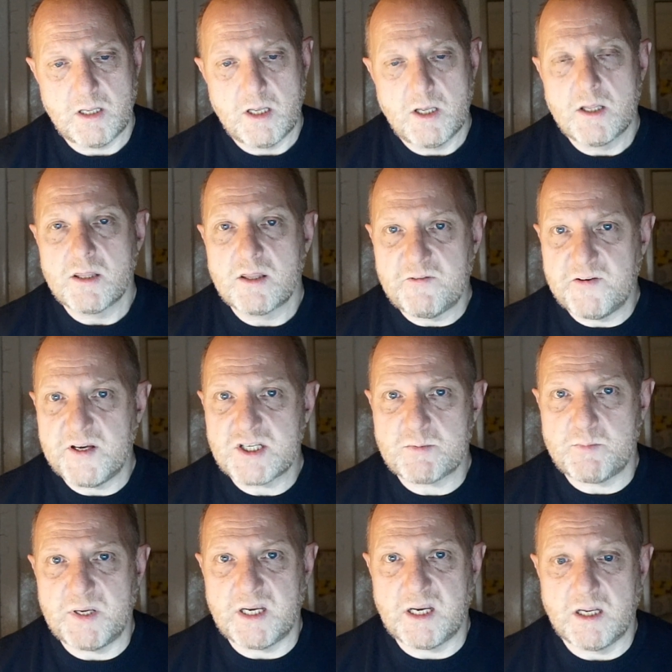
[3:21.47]
The first
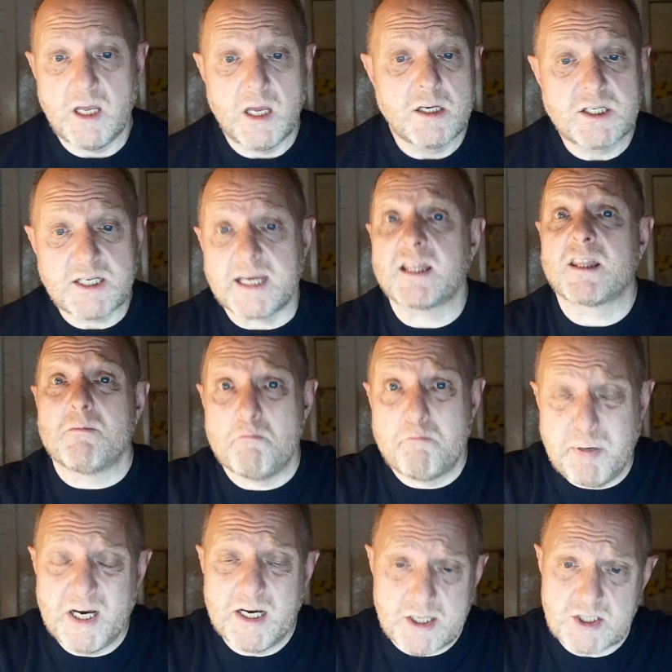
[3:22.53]
being take them
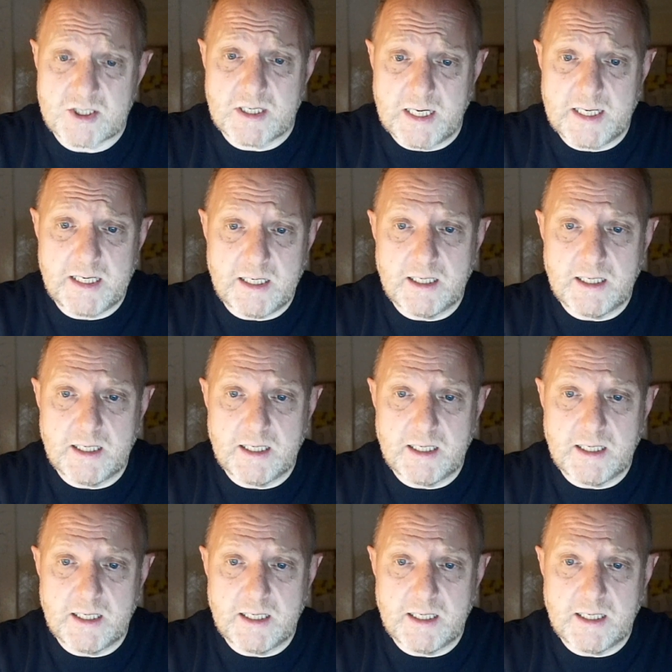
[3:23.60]
personally,